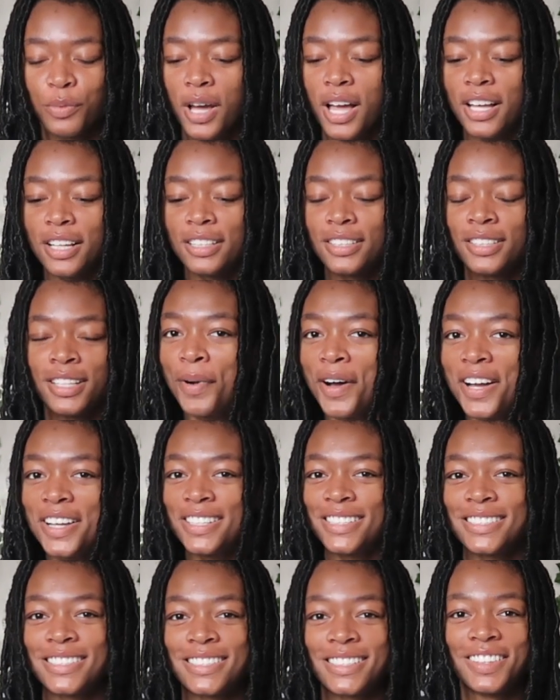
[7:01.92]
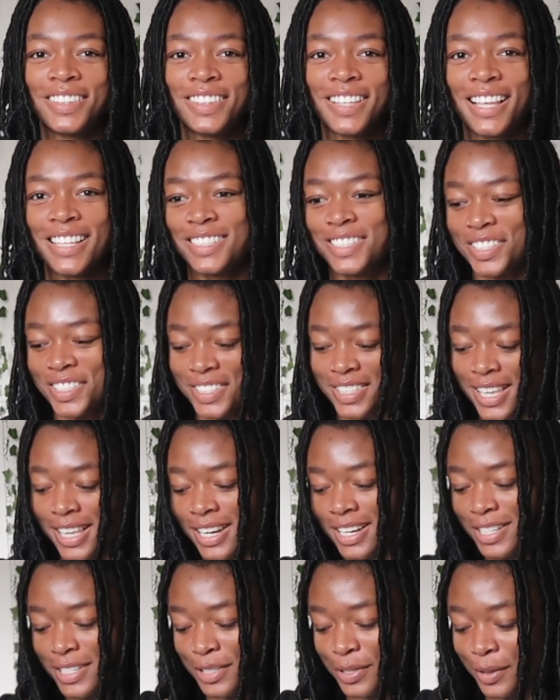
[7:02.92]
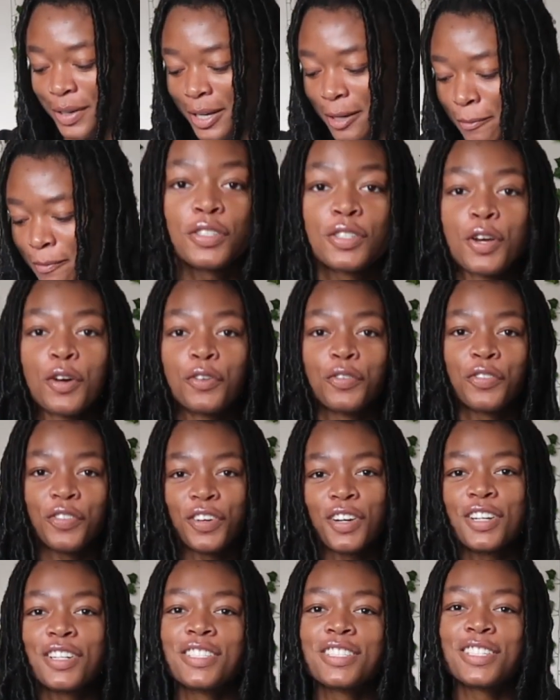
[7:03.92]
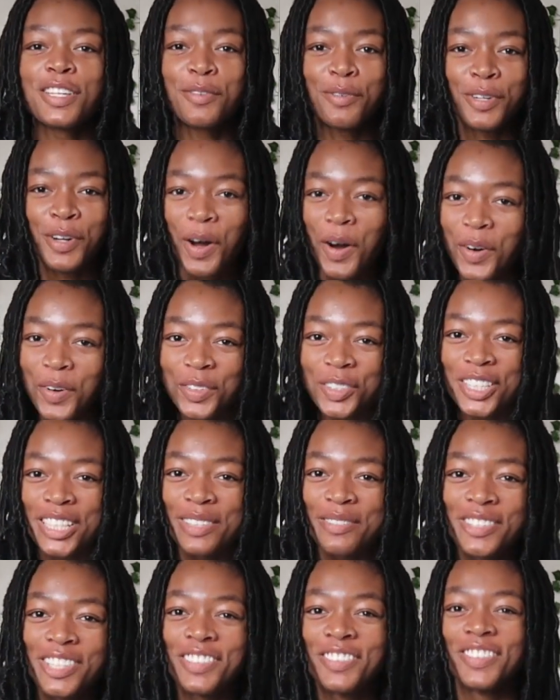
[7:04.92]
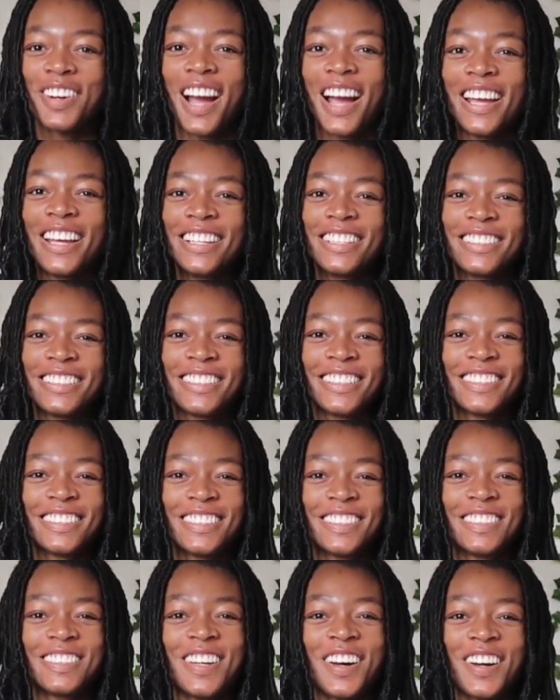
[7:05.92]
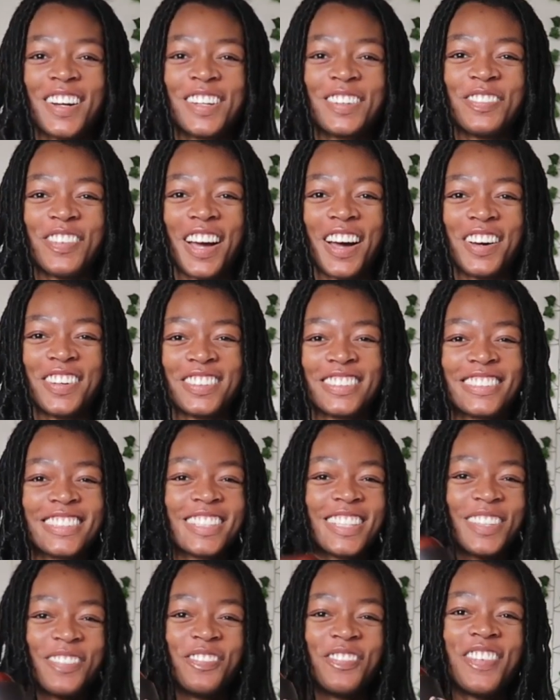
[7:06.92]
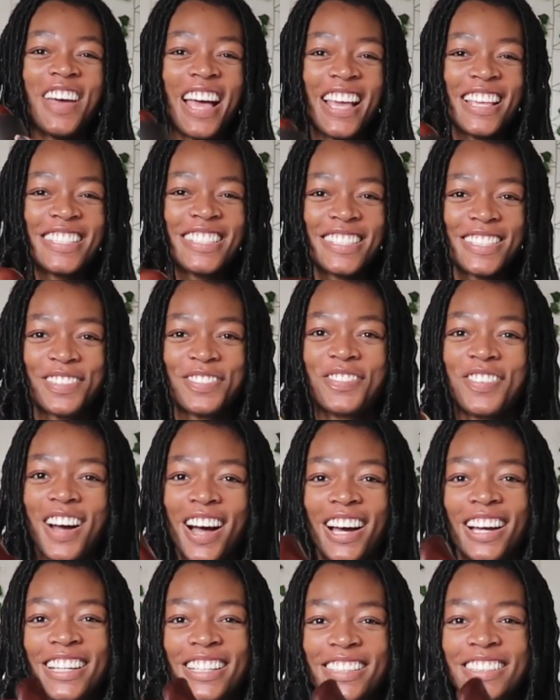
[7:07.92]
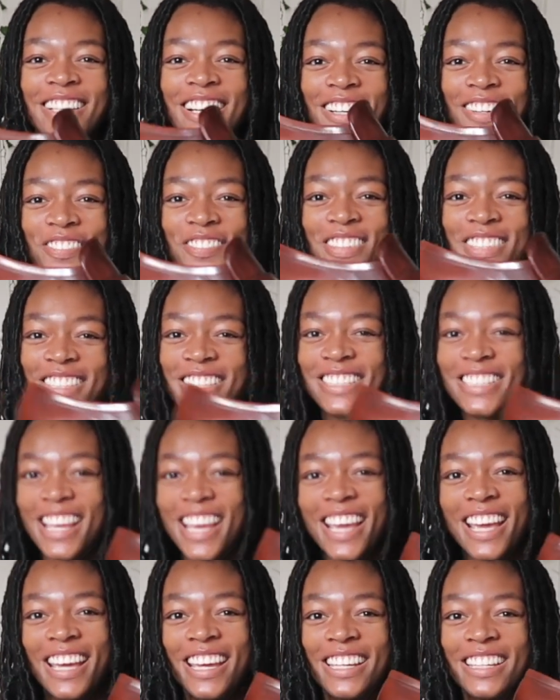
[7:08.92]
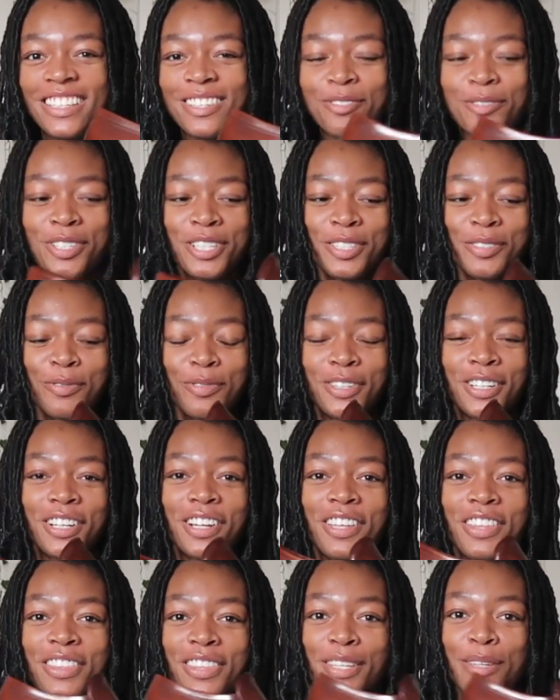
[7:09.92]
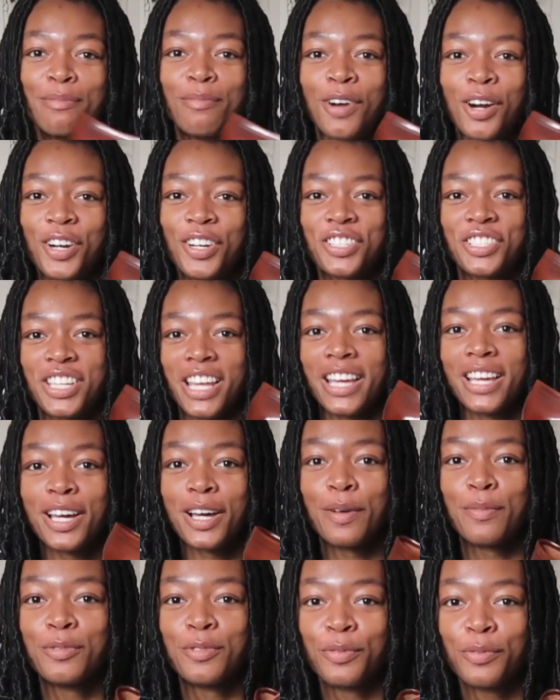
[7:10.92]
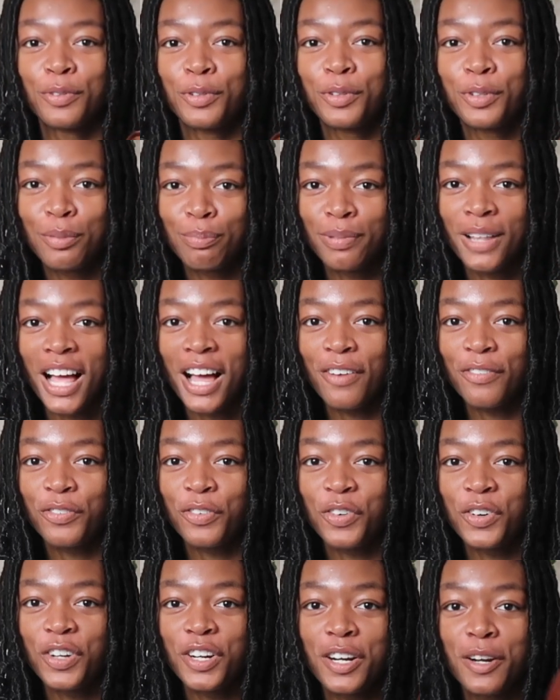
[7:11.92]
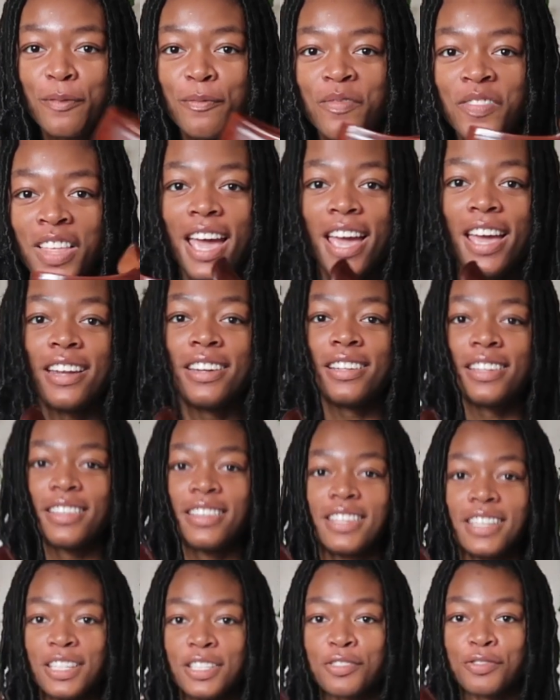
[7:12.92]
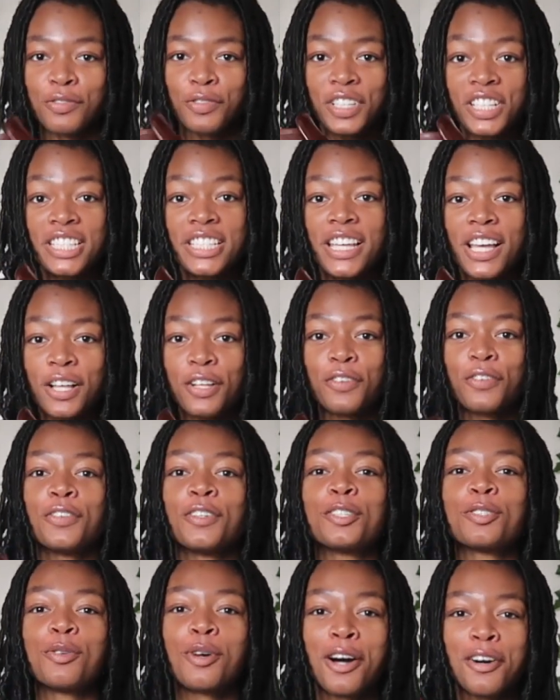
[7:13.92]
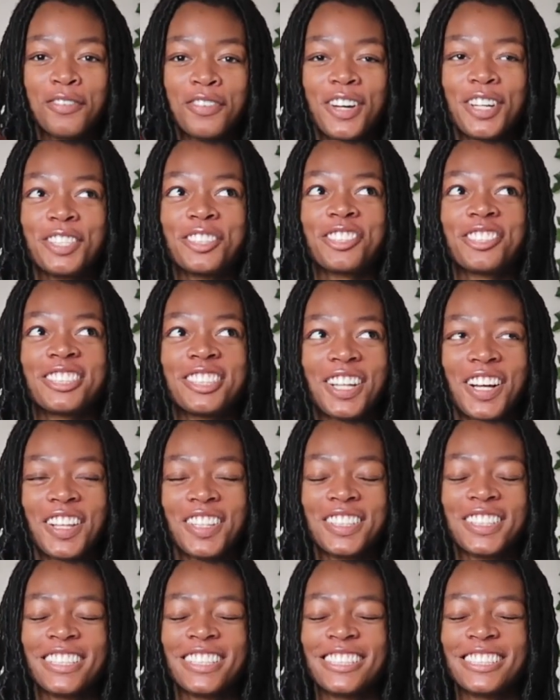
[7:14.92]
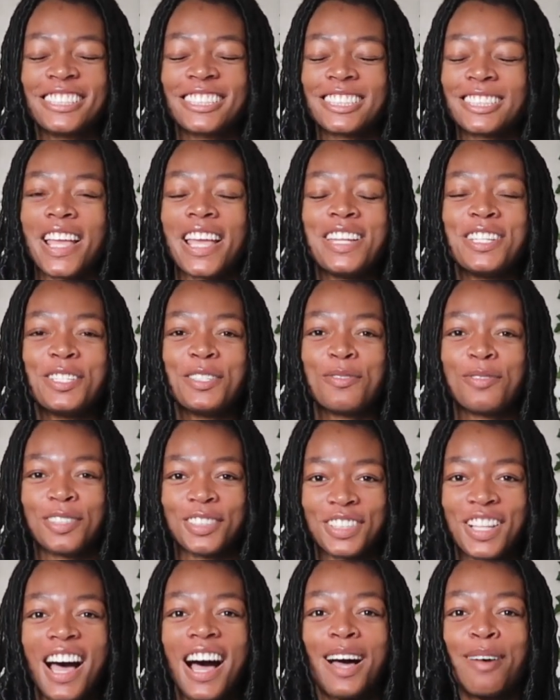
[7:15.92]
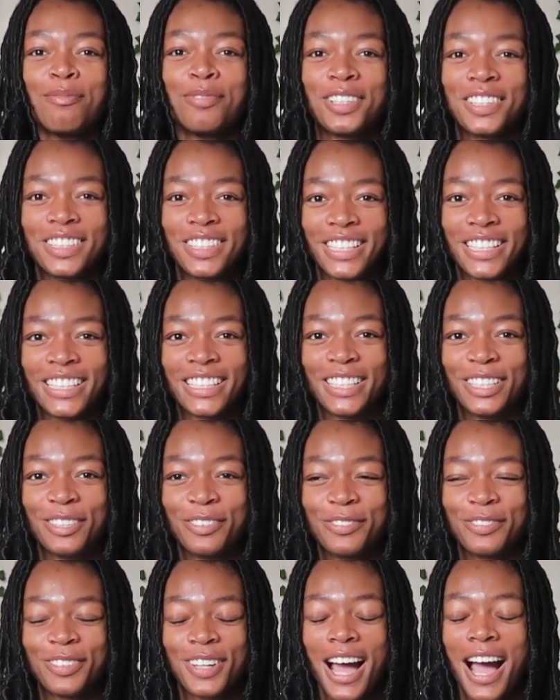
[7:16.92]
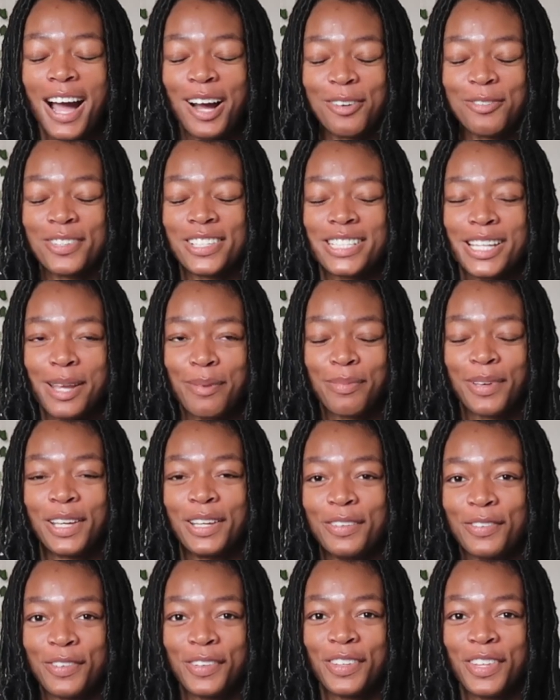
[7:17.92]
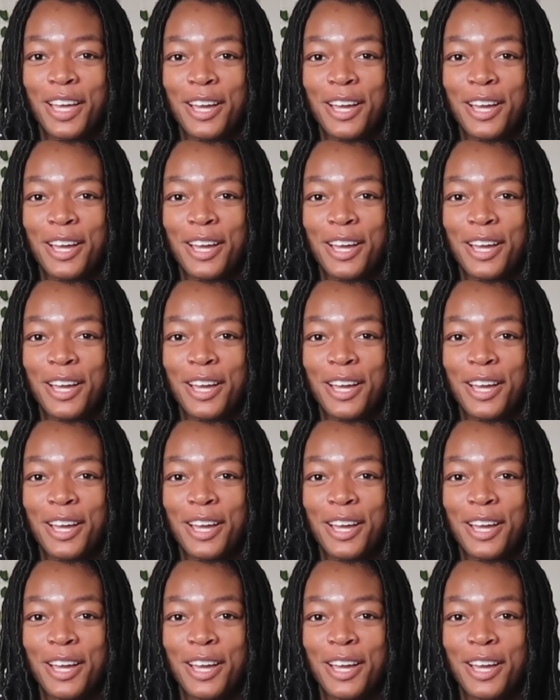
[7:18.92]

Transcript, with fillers: well well, but let's just get into it. So first, it would only be right to talk about the best find of the day, which were the Marc Jacobs Ruth platform. And these retail for $1,200 and you will not believe how much I paid for